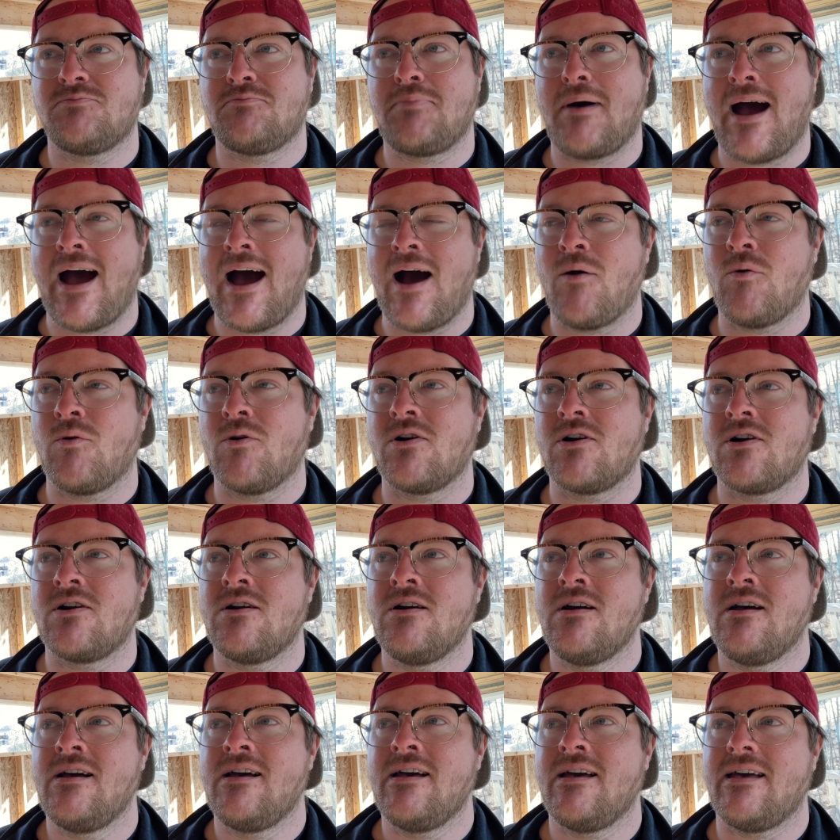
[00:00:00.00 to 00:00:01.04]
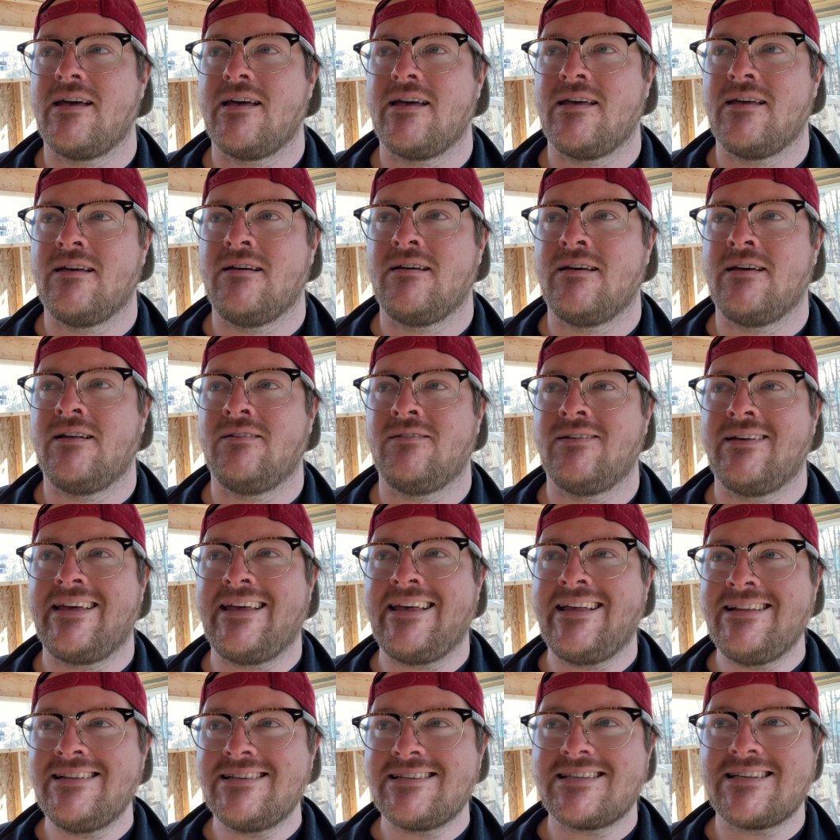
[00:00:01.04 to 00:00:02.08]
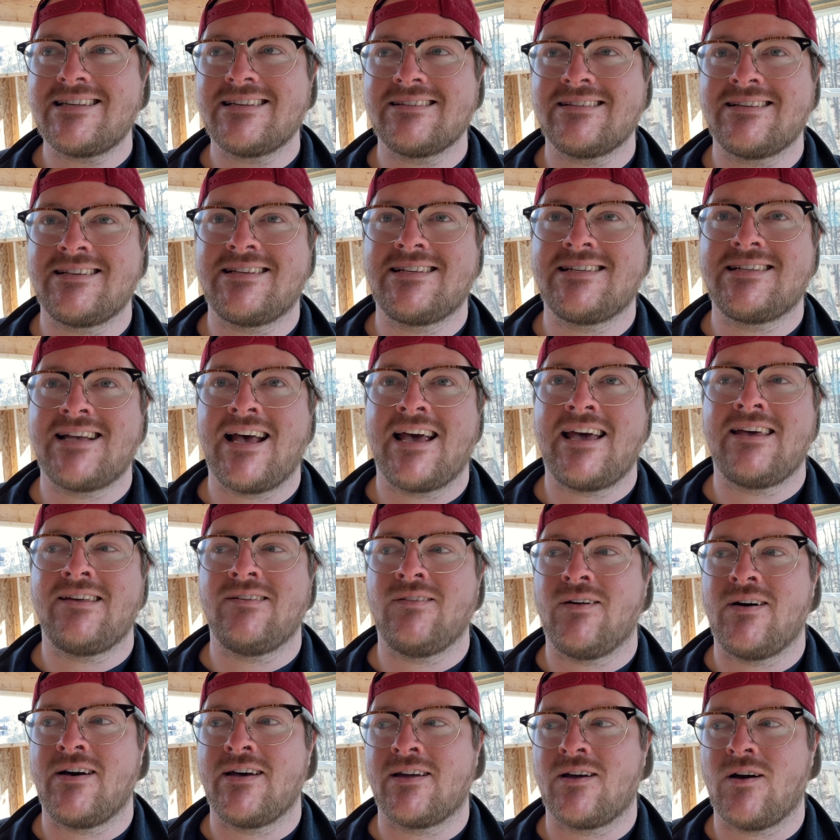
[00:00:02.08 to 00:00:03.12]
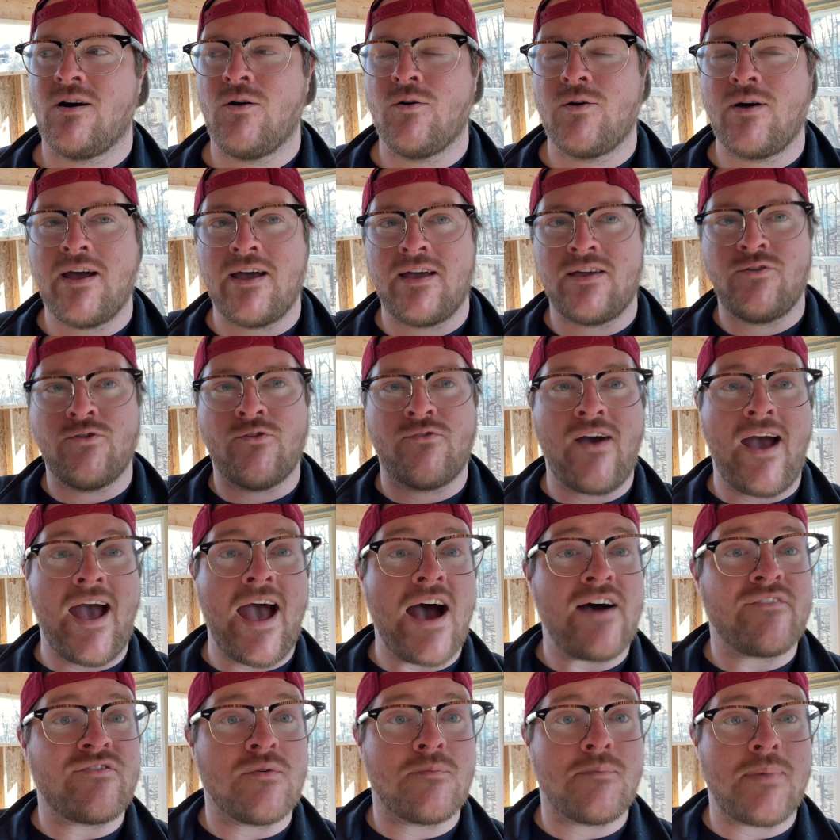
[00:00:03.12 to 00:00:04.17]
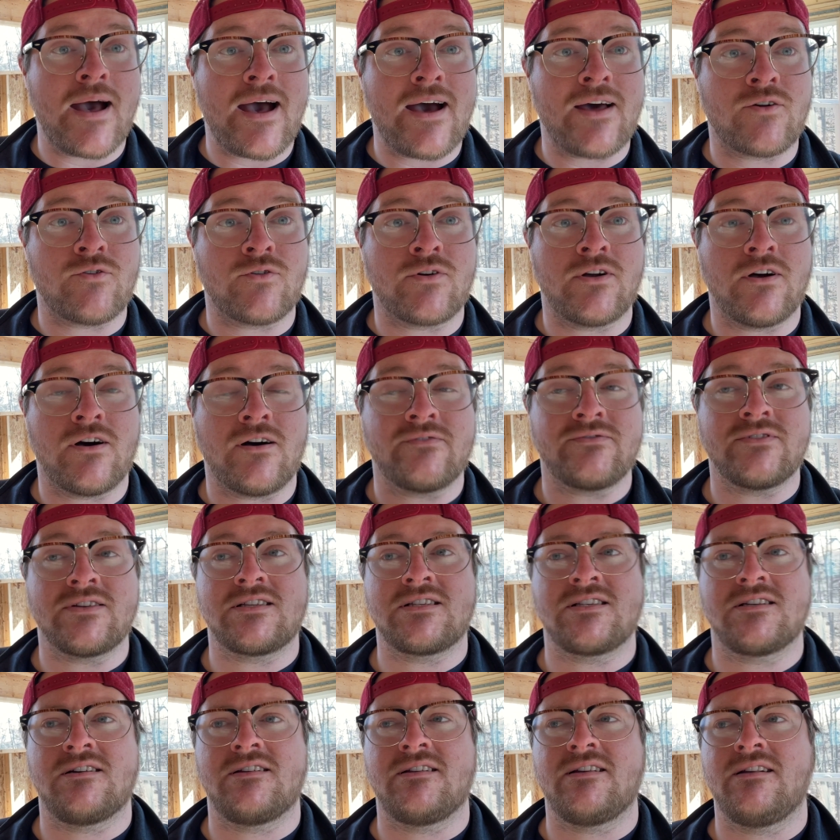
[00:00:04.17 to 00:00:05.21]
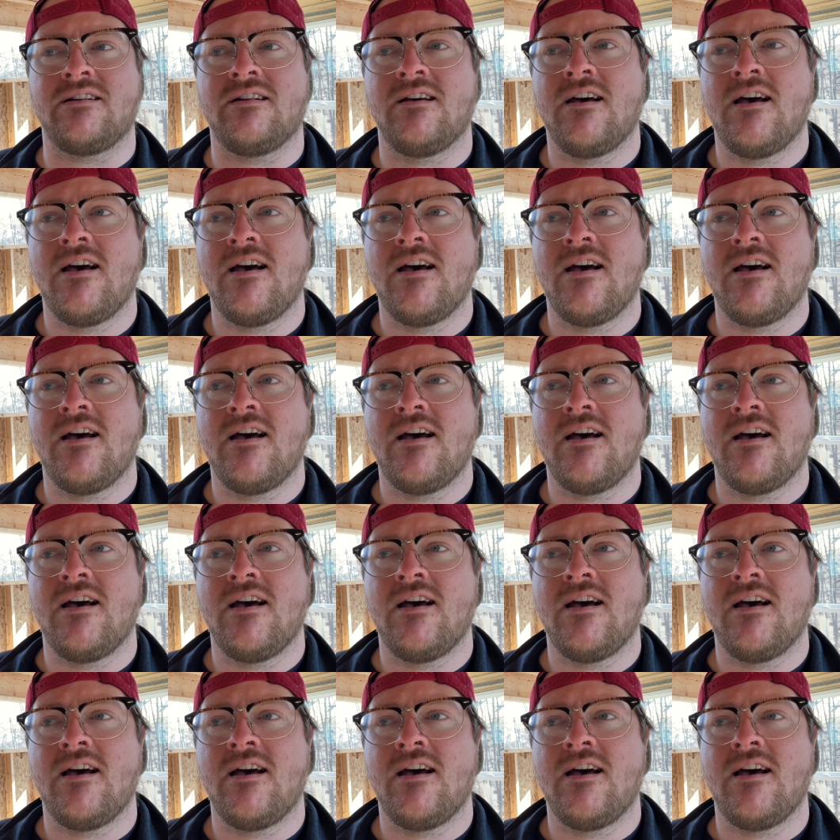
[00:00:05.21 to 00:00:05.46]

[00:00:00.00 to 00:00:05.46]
power, it'll instantly say like, okay, you have half a battery all of a sudden.